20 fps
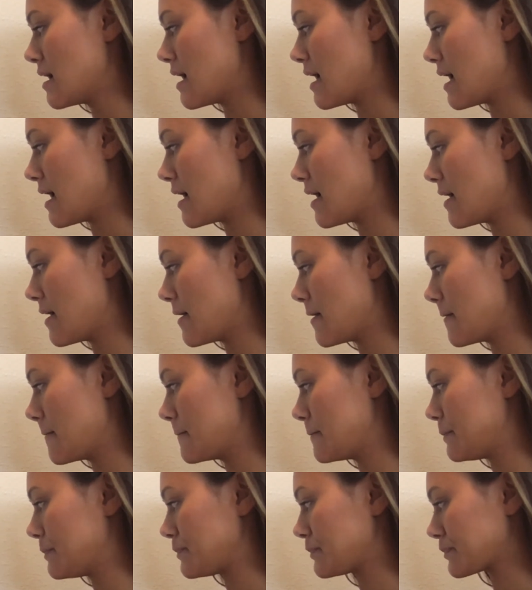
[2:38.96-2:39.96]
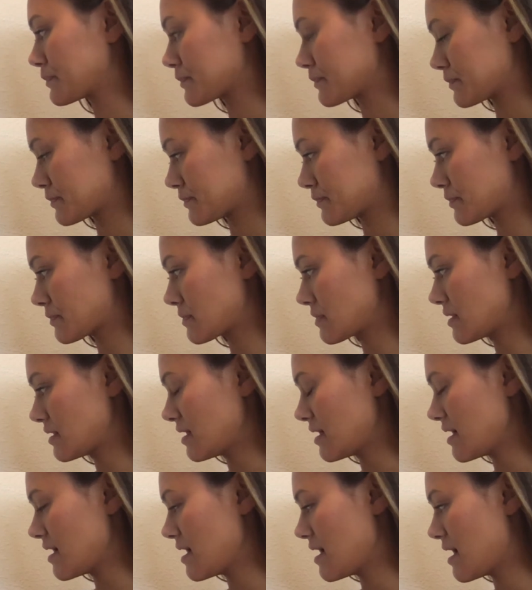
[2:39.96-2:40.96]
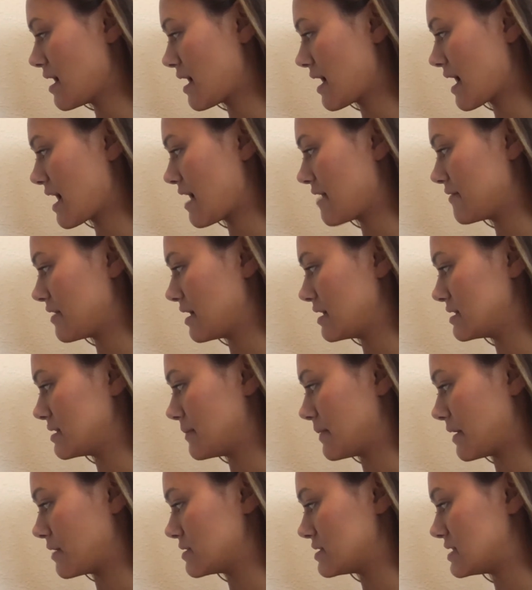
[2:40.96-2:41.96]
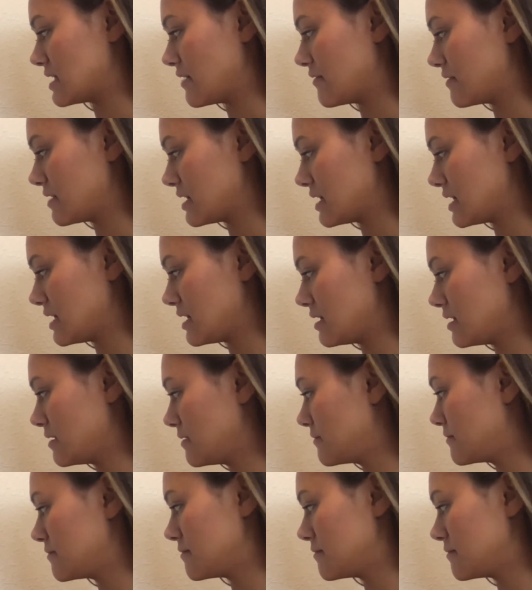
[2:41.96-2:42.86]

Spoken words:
I have at about 70-80%